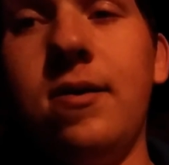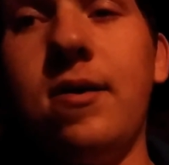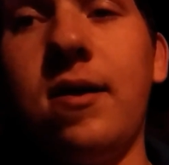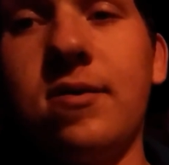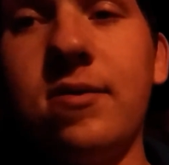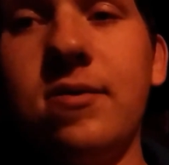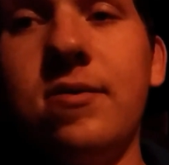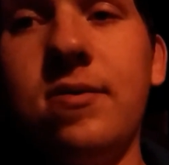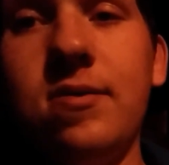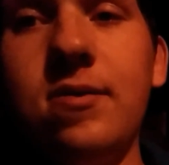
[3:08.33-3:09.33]
And that's
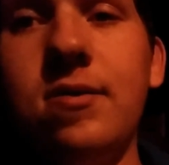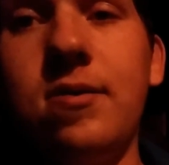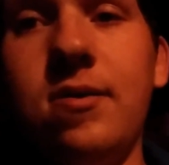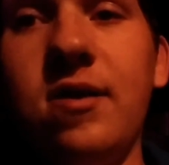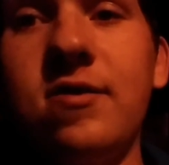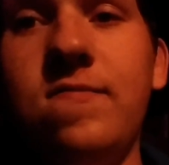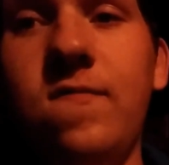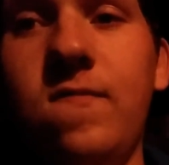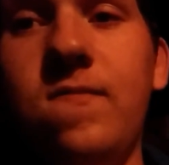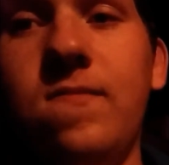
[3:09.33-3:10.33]
that's
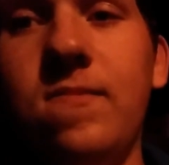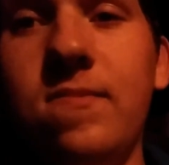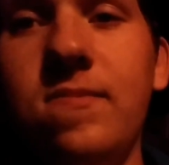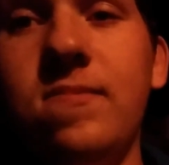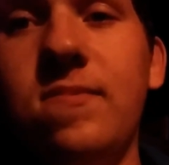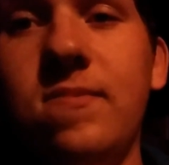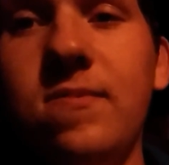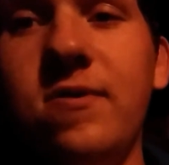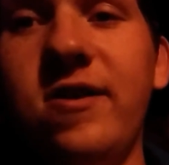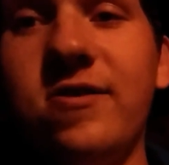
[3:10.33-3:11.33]
cool.
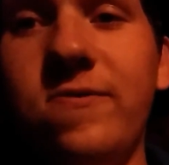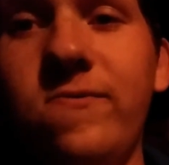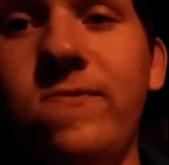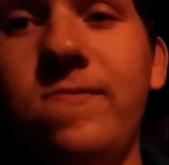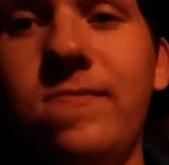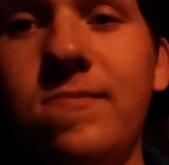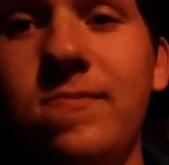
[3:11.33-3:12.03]
That's cool.